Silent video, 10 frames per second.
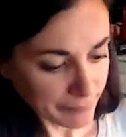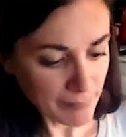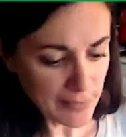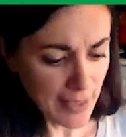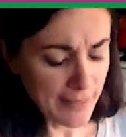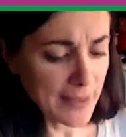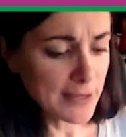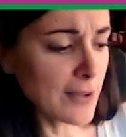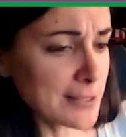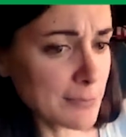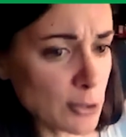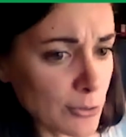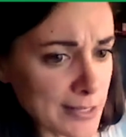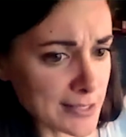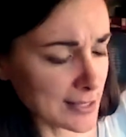And then you've got some
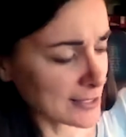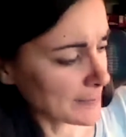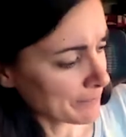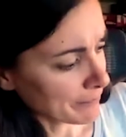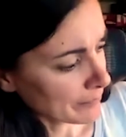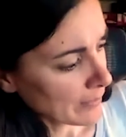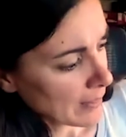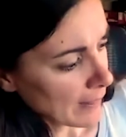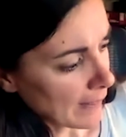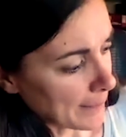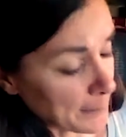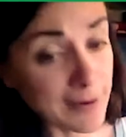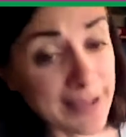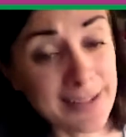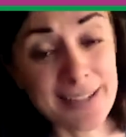choices.
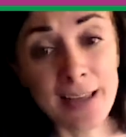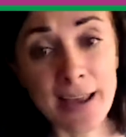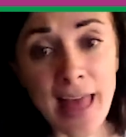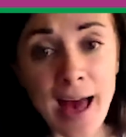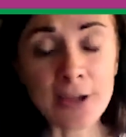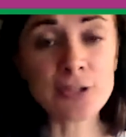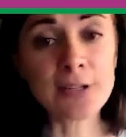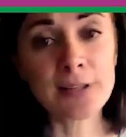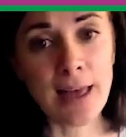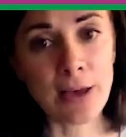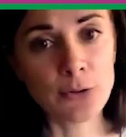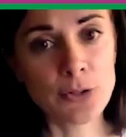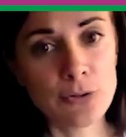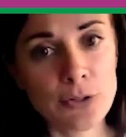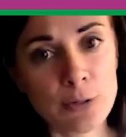Create a design actually allows
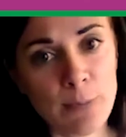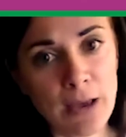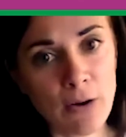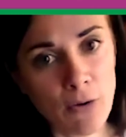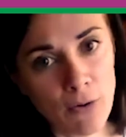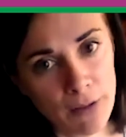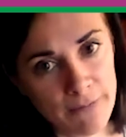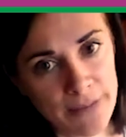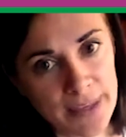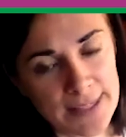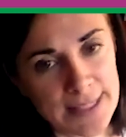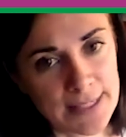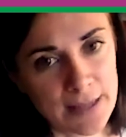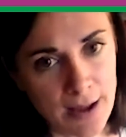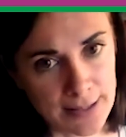you to make all of these
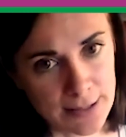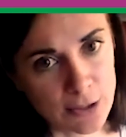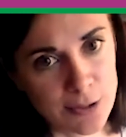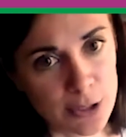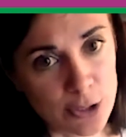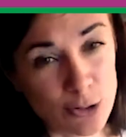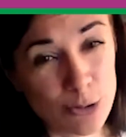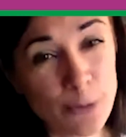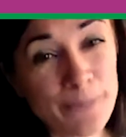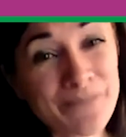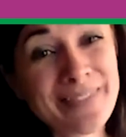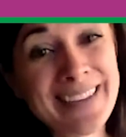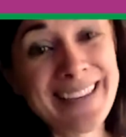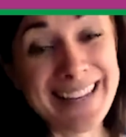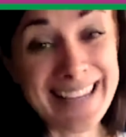designs that you just drew
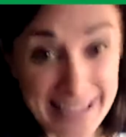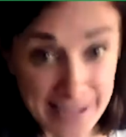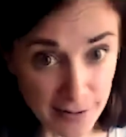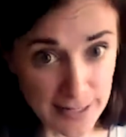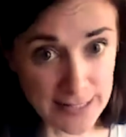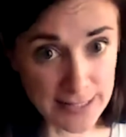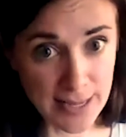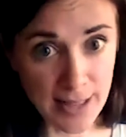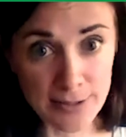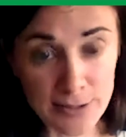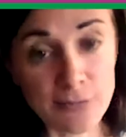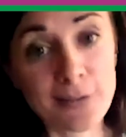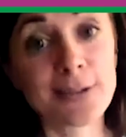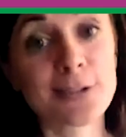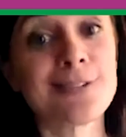in here instead. So if you
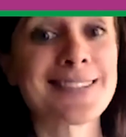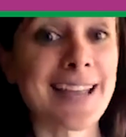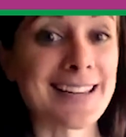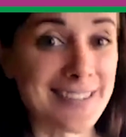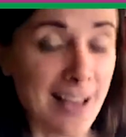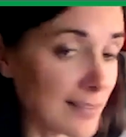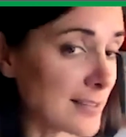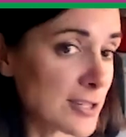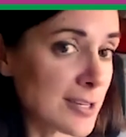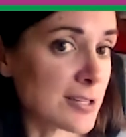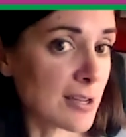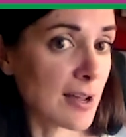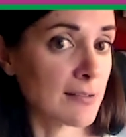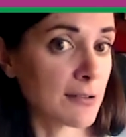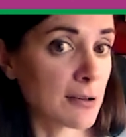like to use technology to
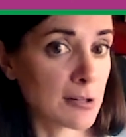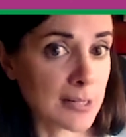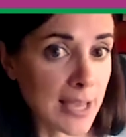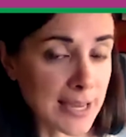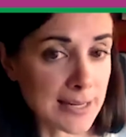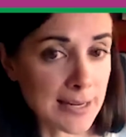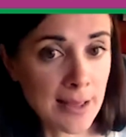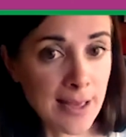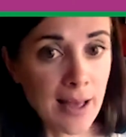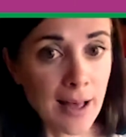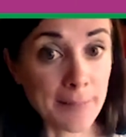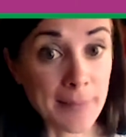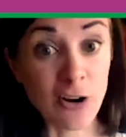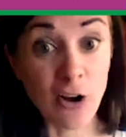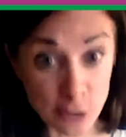kind of create
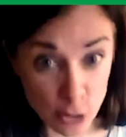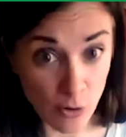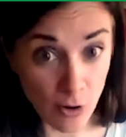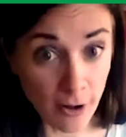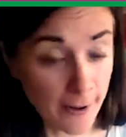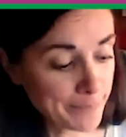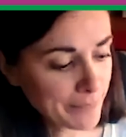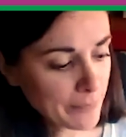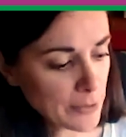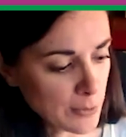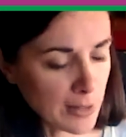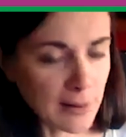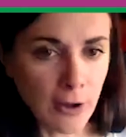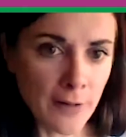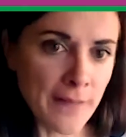and draw, you would
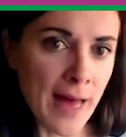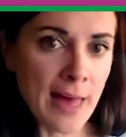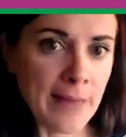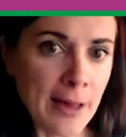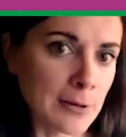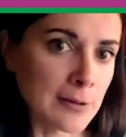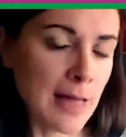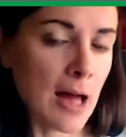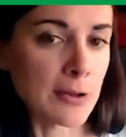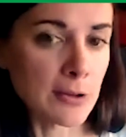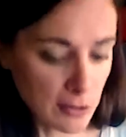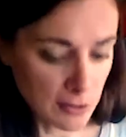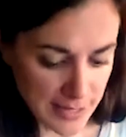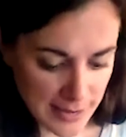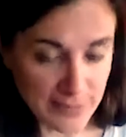click on that, and that would allow you to
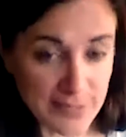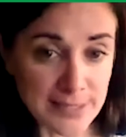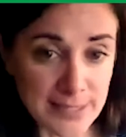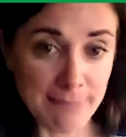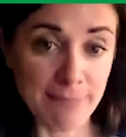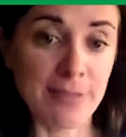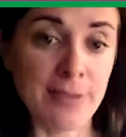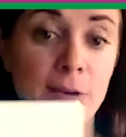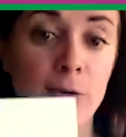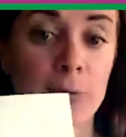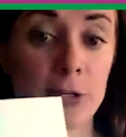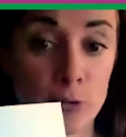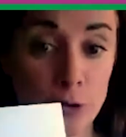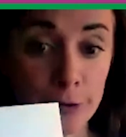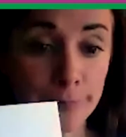create the same thing that we
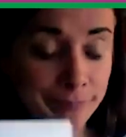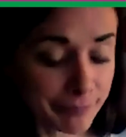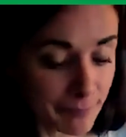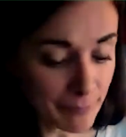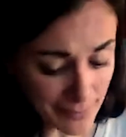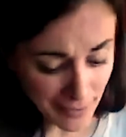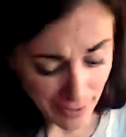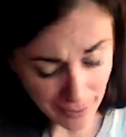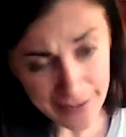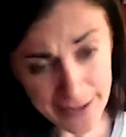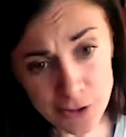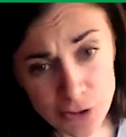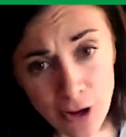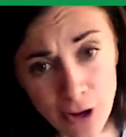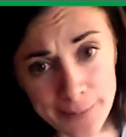drew. I like to
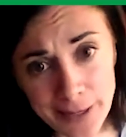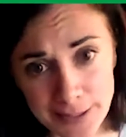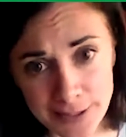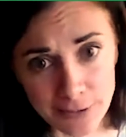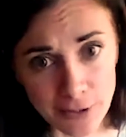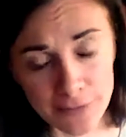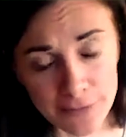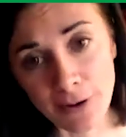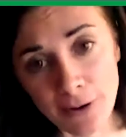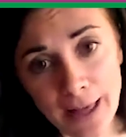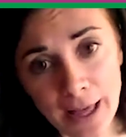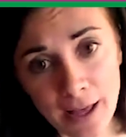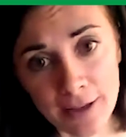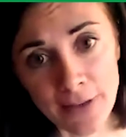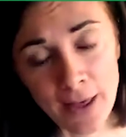draw because I don't know if you all
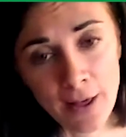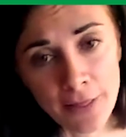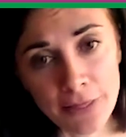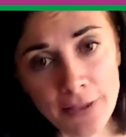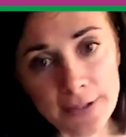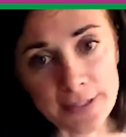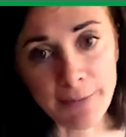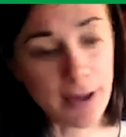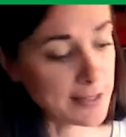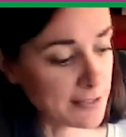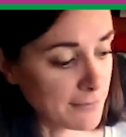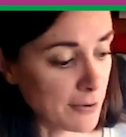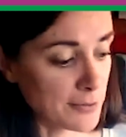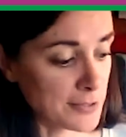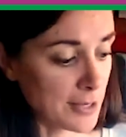have the same kinds of
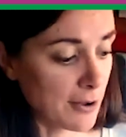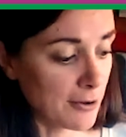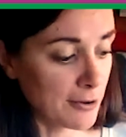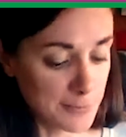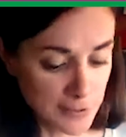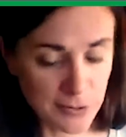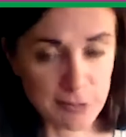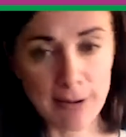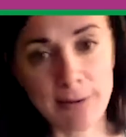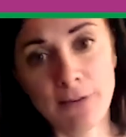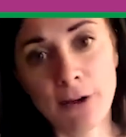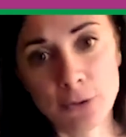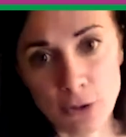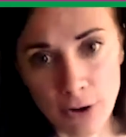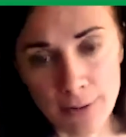phones at home. So this way we've all
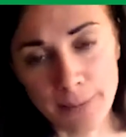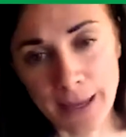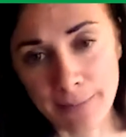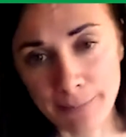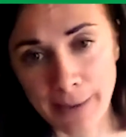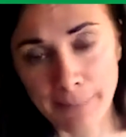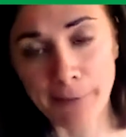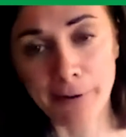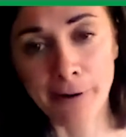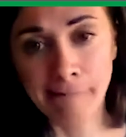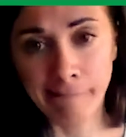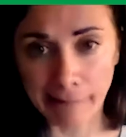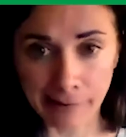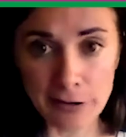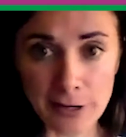drawn on pen and paper. I
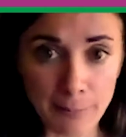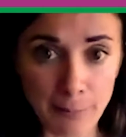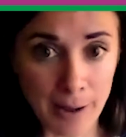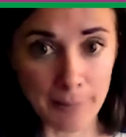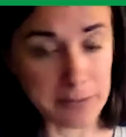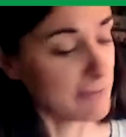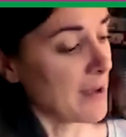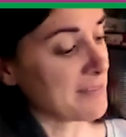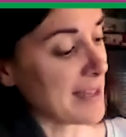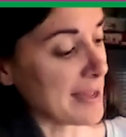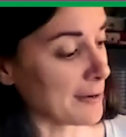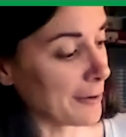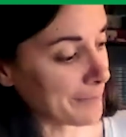know you can probably find that at home.